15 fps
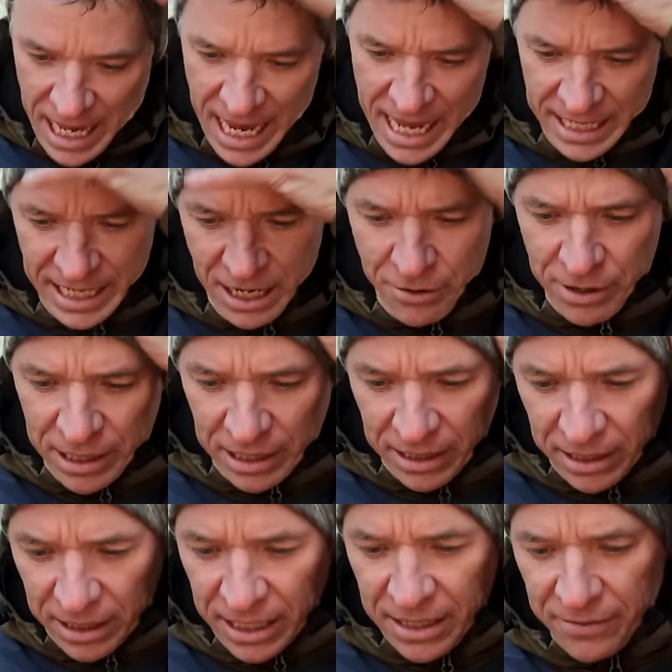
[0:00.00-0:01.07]
and Eric
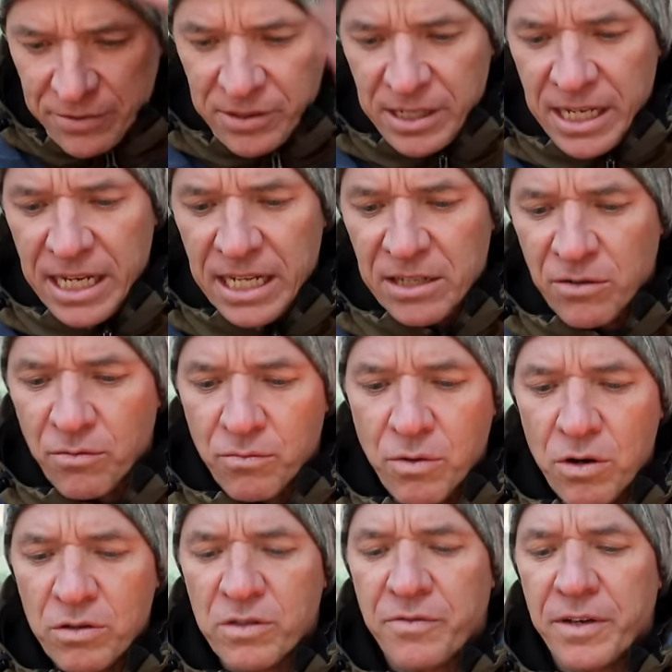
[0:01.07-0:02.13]
lives in
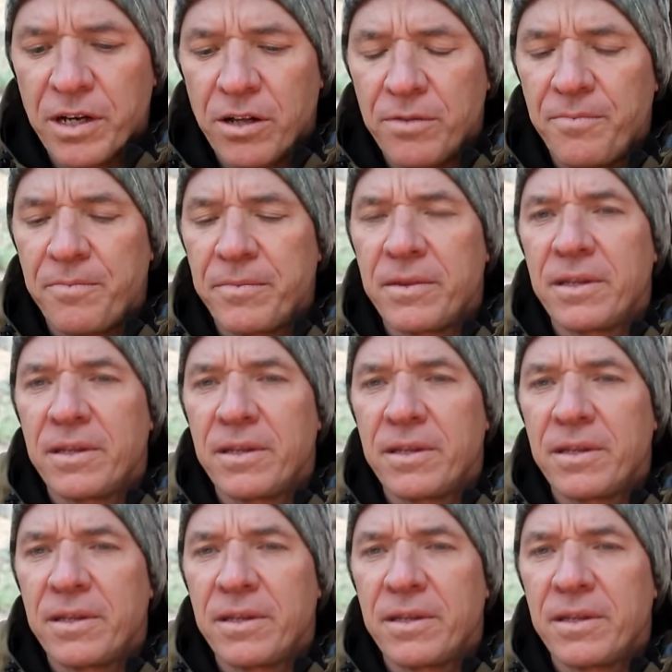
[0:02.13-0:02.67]
Roseville.